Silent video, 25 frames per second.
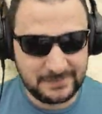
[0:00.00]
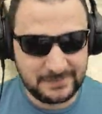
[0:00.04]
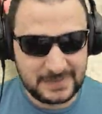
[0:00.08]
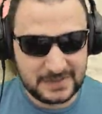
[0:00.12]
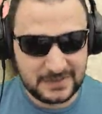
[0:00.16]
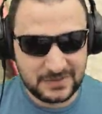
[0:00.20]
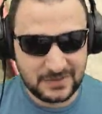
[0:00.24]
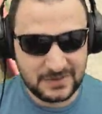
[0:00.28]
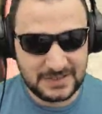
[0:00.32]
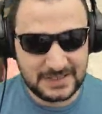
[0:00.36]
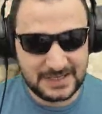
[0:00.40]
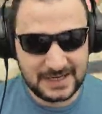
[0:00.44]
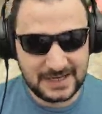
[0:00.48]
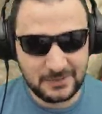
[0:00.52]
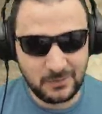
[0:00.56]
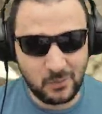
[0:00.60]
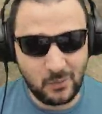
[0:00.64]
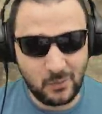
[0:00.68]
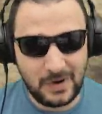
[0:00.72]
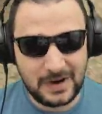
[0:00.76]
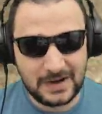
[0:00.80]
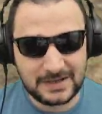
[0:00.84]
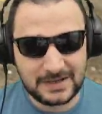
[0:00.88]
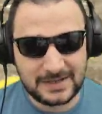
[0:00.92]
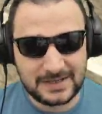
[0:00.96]
It's only got
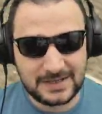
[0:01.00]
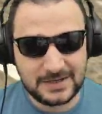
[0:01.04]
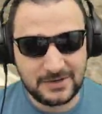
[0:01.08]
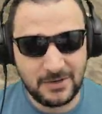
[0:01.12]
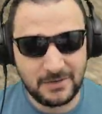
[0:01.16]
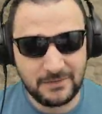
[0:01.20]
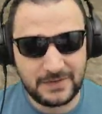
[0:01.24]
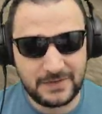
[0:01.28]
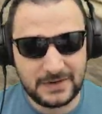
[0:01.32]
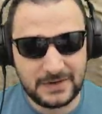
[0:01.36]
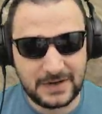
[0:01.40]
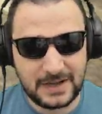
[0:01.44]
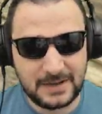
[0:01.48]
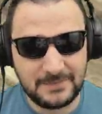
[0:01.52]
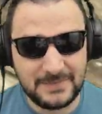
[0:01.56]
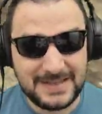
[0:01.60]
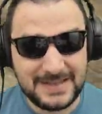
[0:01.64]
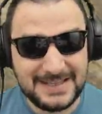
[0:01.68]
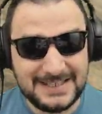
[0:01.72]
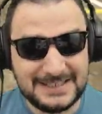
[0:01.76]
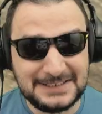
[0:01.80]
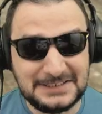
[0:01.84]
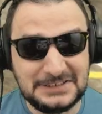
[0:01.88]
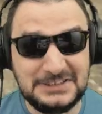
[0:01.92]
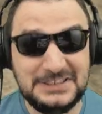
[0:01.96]
one gig of V RAM,
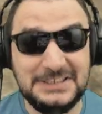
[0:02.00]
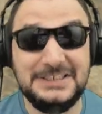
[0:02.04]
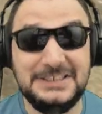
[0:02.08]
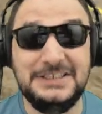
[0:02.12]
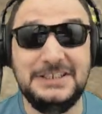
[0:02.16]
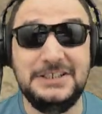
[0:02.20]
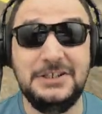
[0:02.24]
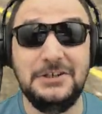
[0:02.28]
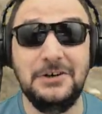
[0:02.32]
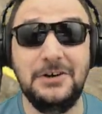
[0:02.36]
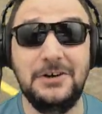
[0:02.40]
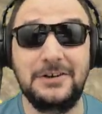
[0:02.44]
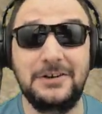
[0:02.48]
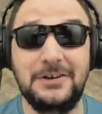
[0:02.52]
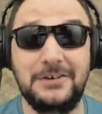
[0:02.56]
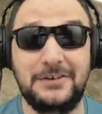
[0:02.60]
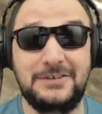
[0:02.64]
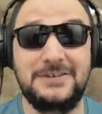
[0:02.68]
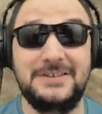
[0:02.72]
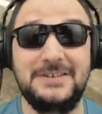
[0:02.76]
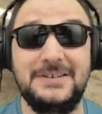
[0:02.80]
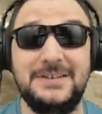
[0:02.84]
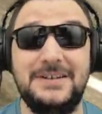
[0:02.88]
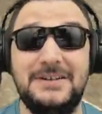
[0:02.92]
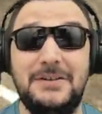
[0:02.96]
D D R
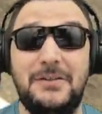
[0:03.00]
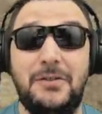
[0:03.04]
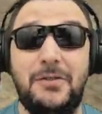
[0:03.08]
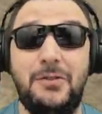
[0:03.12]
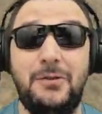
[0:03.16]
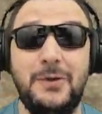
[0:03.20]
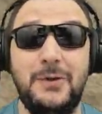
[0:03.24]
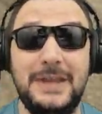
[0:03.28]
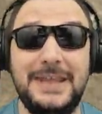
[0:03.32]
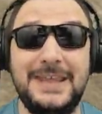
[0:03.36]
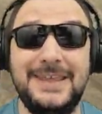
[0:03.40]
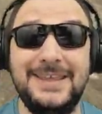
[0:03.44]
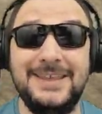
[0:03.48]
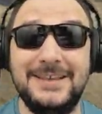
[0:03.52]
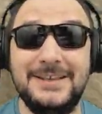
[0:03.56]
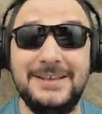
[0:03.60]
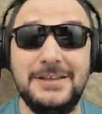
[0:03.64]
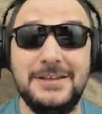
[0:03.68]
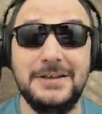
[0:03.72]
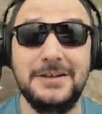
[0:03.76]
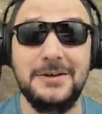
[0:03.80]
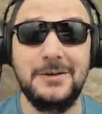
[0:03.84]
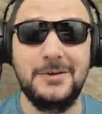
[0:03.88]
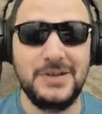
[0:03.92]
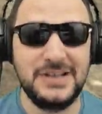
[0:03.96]
three, you know,
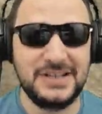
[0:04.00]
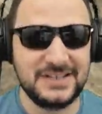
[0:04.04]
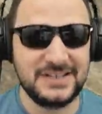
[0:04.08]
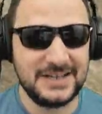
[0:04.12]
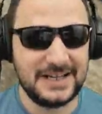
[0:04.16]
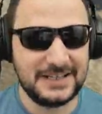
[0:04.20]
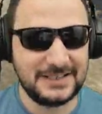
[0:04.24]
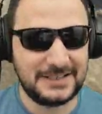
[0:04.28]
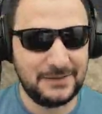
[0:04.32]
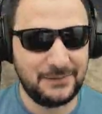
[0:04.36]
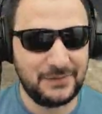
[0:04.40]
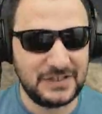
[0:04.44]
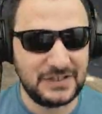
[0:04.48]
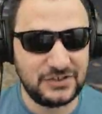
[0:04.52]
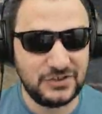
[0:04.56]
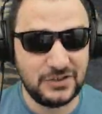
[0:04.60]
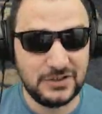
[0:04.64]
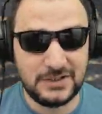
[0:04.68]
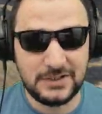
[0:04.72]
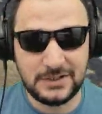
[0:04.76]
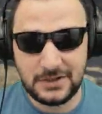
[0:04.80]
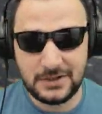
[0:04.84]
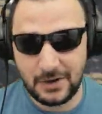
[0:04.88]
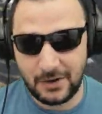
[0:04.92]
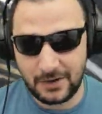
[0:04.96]
it's not even G D D
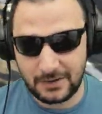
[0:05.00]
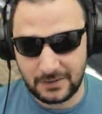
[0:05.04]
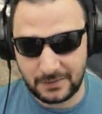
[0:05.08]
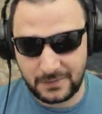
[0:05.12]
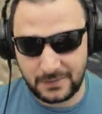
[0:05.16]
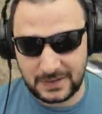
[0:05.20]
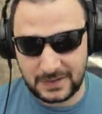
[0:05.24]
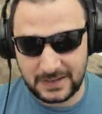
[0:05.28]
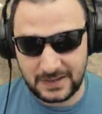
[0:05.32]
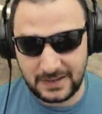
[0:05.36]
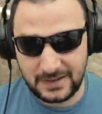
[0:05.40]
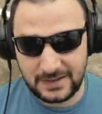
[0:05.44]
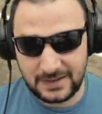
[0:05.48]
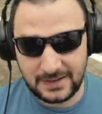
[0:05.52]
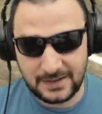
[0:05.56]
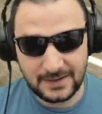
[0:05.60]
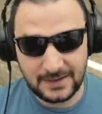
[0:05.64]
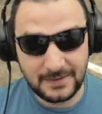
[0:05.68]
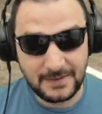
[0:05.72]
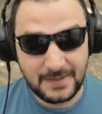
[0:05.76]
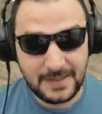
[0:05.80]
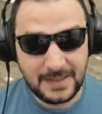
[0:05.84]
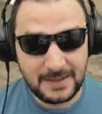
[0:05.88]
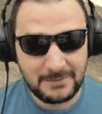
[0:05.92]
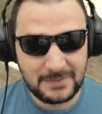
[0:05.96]
R three, you know,
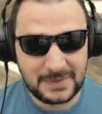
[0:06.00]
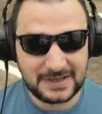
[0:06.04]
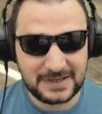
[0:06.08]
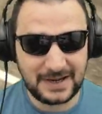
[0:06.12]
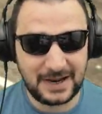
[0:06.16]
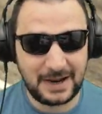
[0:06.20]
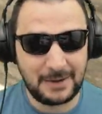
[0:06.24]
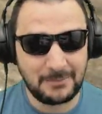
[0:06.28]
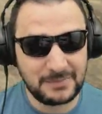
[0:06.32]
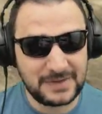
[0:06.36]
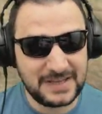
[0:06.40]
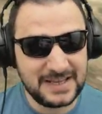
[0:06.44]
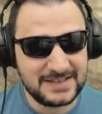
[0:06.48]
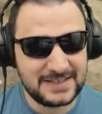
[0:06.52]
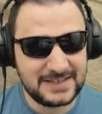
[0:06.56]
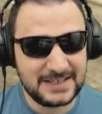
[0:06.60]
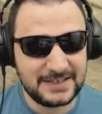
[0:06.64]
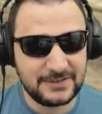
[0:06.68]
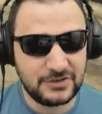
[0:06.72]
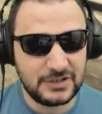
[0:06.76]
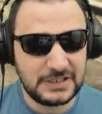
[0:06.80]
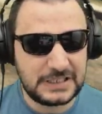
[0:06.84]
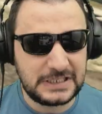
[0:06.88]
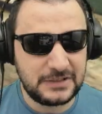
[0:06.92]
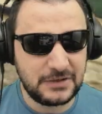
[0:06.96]
because I'm guessing G D
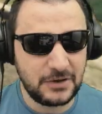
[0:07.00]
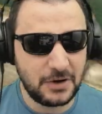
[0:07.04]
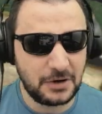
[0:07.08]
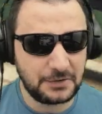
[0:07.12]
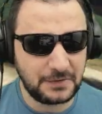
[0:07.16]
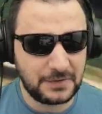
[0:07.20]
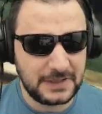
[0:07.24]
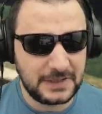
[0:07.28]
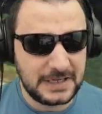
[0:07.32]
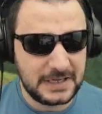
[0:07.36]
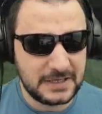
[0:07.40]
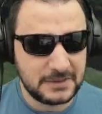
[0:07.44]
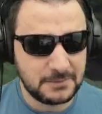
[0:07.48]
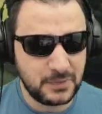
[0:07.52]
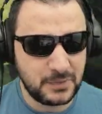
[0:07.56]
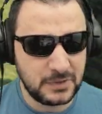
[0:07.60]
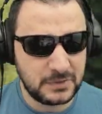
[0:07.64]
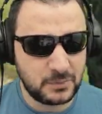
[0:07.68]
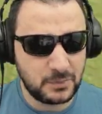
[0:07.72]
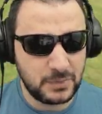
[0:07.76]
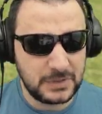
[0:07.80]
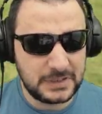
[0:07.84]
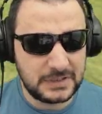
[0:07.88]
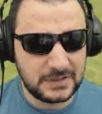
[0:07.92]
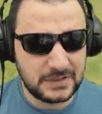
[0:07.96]
D R three is put
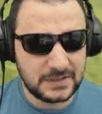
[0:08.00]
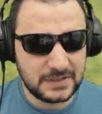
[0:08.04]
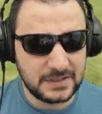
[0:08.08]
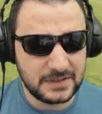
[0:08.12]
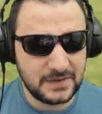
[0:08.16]
with uh,